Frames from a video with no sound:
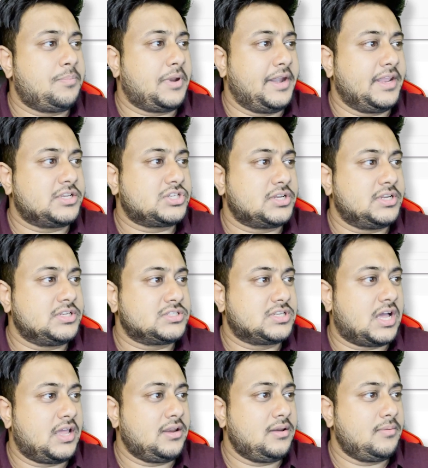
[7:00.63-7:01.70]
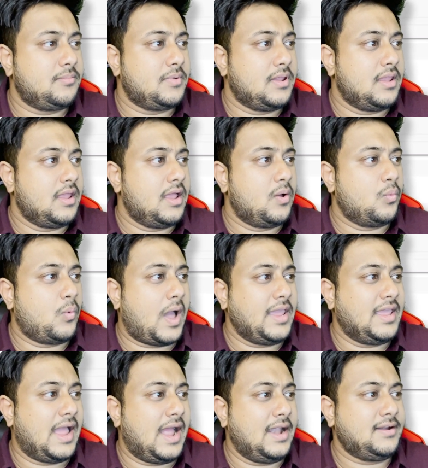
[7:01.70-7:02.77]
prediction is done, Y
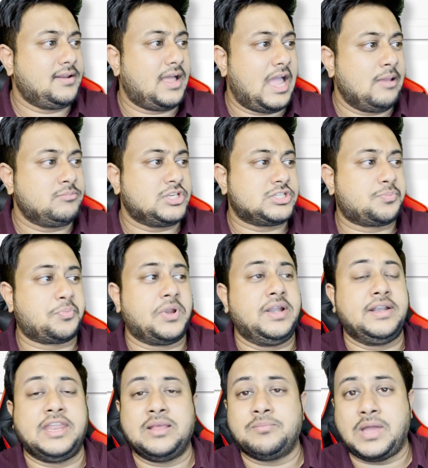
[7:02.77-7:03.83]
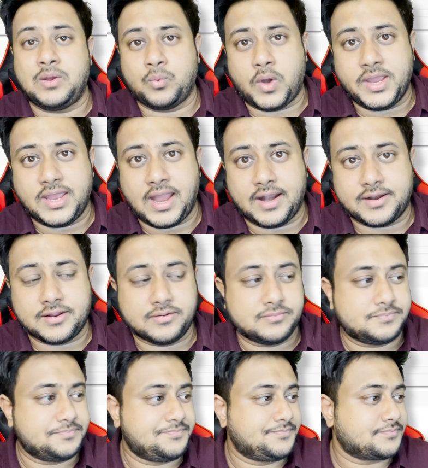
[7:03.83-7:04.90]
hat, I'm just printing my Y hat.
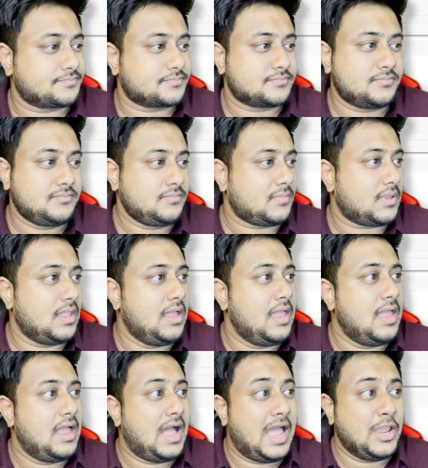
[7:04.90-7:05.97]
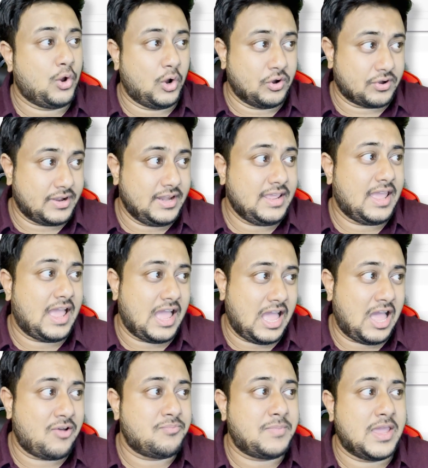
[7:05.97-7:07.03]
I already
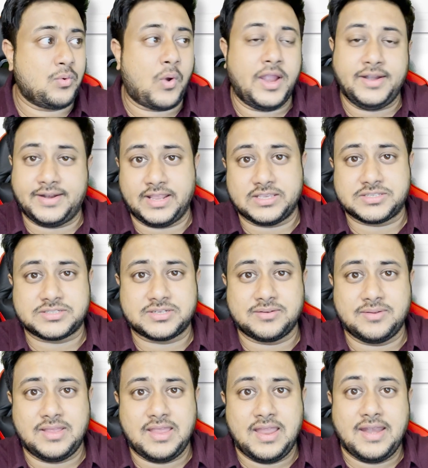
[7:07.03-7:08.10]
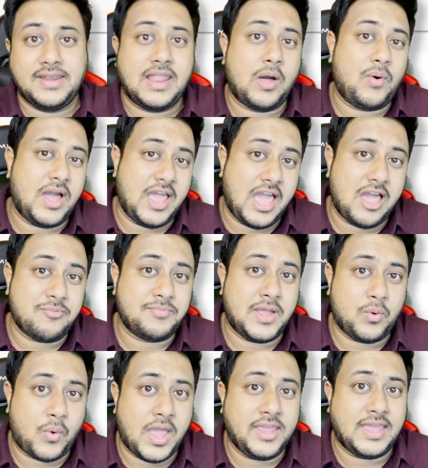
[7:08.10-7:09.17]
have my Y test. Now I have my
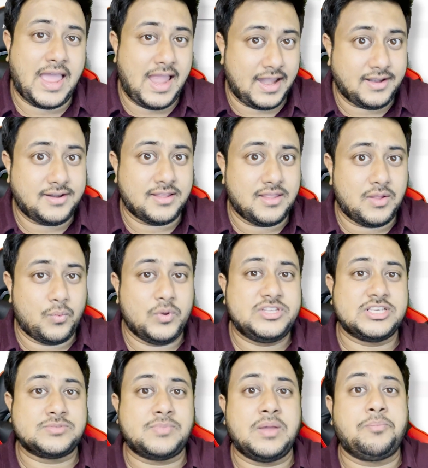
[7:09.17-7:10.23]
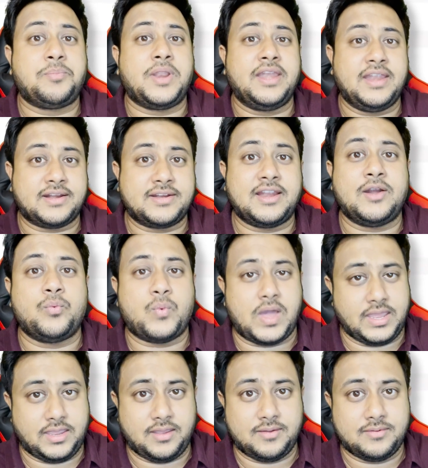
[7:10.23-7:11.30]
Y hat, which is my predicted Y.